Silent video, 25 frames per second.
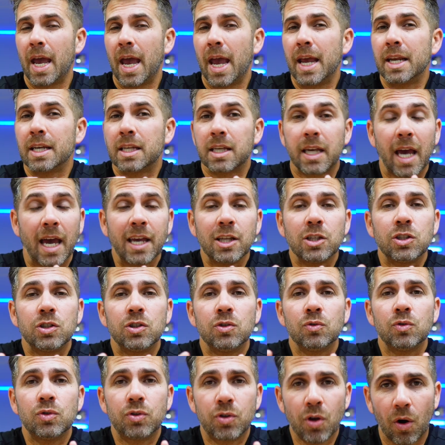In case
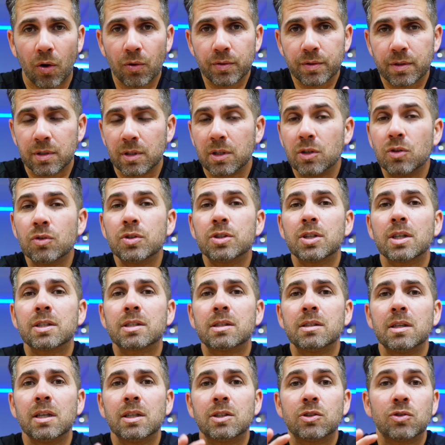you don't you
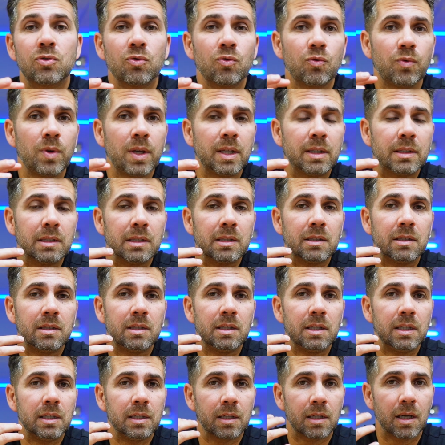just need to read
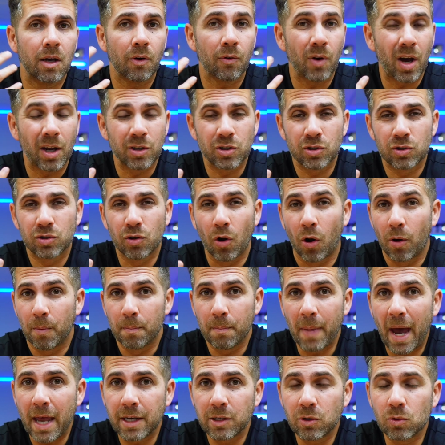the garage door
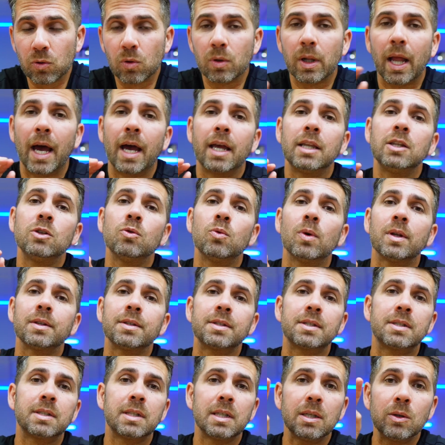manual and you will
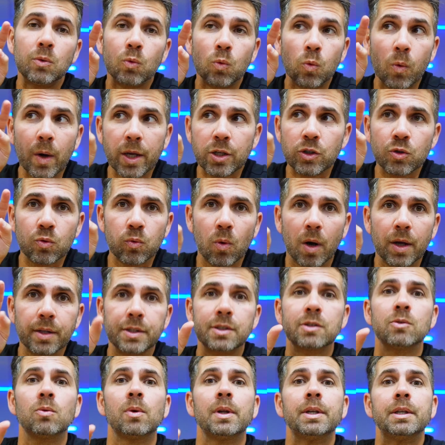see which
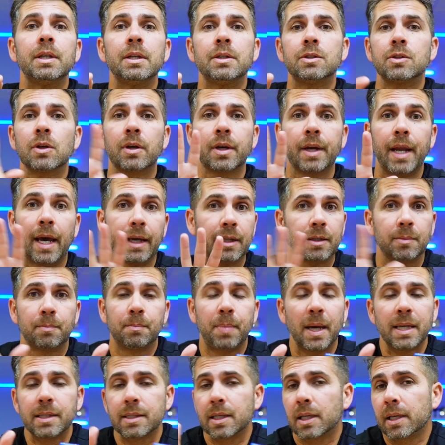ones you will need to connect.
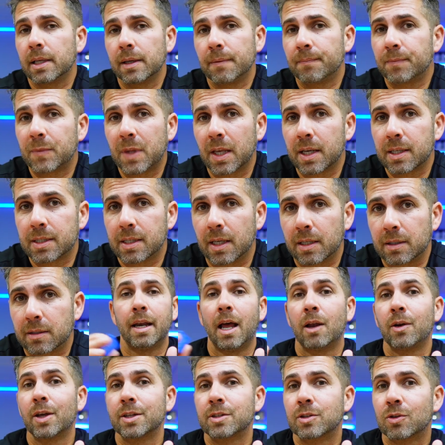Basically that is it.
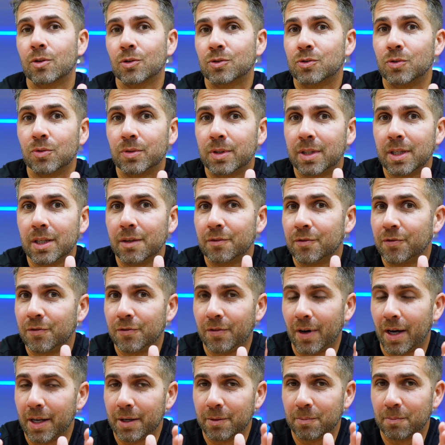Now let's go to the
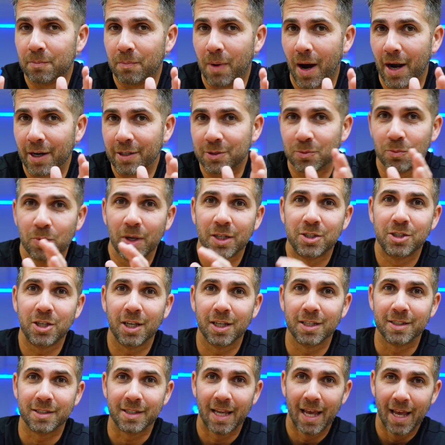fun part which
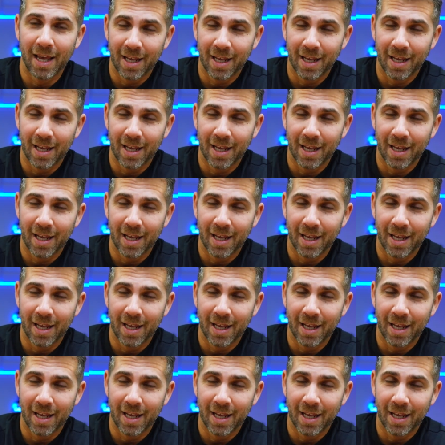is